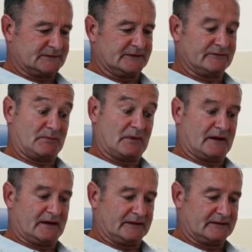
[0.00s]
And I
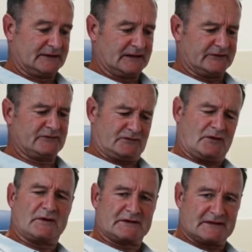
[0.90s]
replied, "And you don't
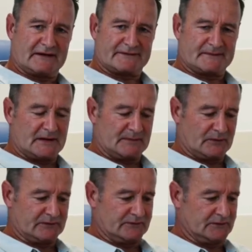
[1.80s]
know what it's like from my
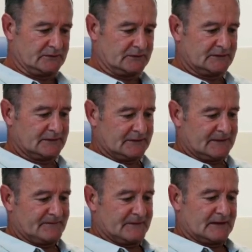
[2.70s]
point of view."
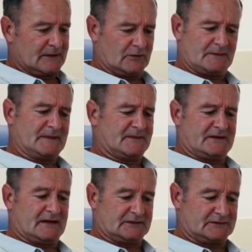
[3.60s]
"What do you mean
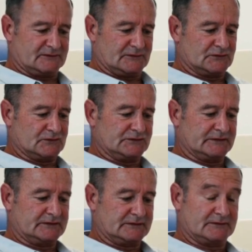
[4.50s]
by that?" she
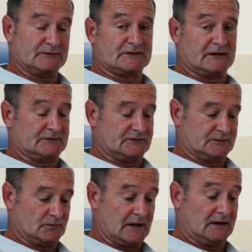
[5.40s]
retorted, to which I
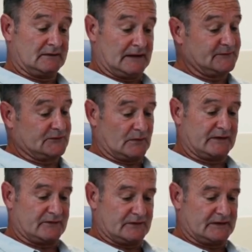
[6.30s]
stormed, "Well, I'm just
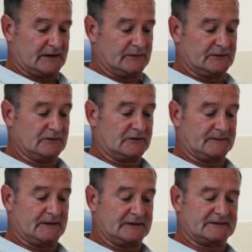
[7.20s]
waiting for the day when you look
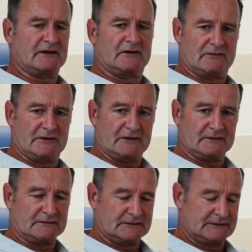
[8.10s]
at me and say, 'Who are
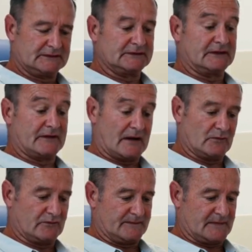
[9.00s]
you?' And that
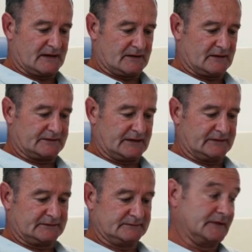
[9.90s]
will rip my heart
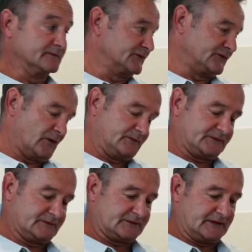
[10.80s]
out." And Mum
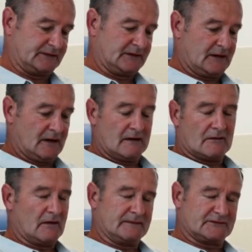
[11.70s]
stopped and said,
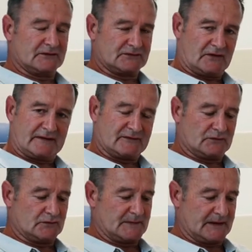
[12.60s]
"Oh, I'm so sorry, I never
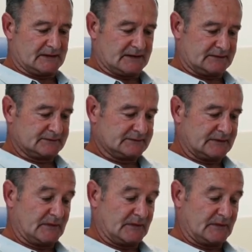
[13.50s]
thought about that."